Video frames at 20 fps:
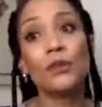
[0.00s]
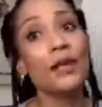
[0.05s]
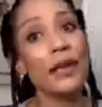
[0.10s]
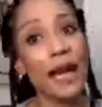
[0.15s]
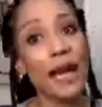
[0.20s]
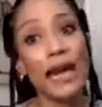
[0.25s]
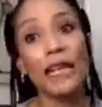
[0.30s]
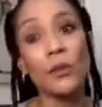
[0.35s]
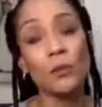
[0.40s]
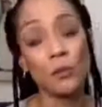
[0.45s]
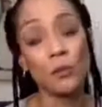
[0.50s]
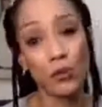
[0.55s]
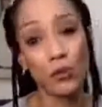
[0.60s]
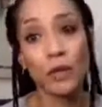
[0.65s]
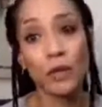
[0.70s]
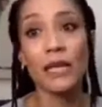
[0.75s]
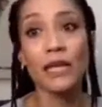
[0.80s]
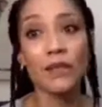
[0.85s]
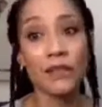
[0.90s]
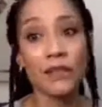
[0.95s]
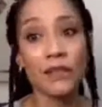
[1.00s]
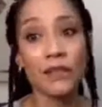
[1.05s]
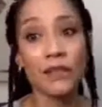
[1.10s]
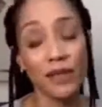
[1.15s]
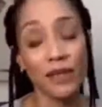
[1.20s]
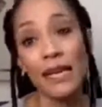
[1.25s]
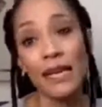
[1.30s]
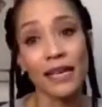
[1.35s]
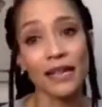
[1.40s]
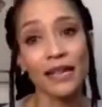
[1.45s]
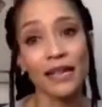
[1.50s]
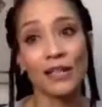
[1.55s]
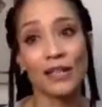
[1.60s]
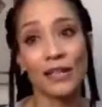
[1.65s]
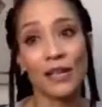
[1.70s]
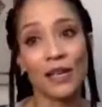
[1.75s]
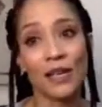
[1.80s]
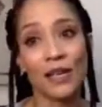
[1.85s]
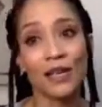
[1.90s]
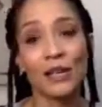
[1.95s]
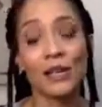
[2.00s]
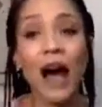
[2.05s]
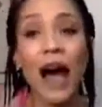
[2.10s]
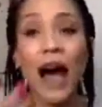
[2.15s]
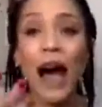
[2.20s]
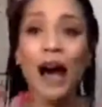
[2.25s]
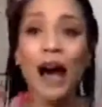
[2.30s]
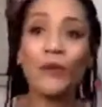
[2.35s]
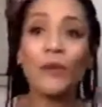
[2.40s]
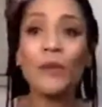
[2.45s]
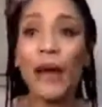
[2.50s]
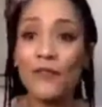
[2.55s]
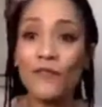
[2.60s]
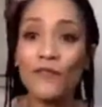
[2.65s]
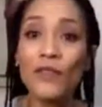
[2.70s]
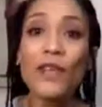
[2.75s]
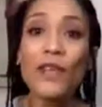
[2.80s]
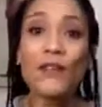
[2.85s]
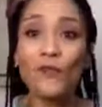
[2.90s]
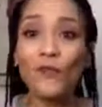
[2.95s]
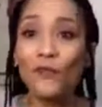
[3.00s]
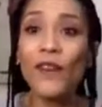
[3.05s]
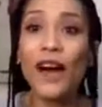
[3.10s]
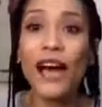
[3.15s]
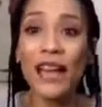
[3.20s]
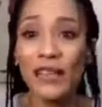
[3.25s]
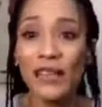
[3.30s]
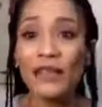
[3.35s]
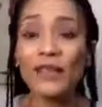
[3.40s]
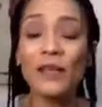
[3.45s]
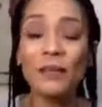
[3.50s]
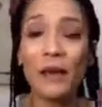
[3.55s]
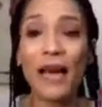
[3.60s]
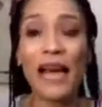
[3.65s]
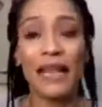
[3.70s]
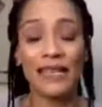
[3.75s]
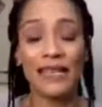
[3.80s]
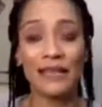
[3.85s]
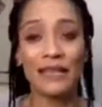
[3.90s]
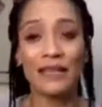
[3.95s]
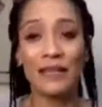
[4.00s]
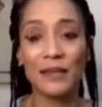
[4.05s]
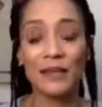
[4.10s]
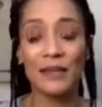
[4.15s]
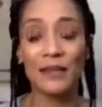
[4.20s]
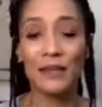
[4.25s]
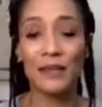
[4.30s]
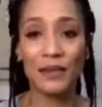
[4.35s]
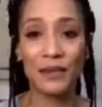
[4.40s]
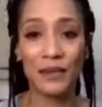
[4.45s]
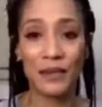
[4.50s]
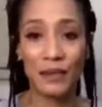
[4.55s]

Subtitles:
like pretty things. So how do I then find the balance?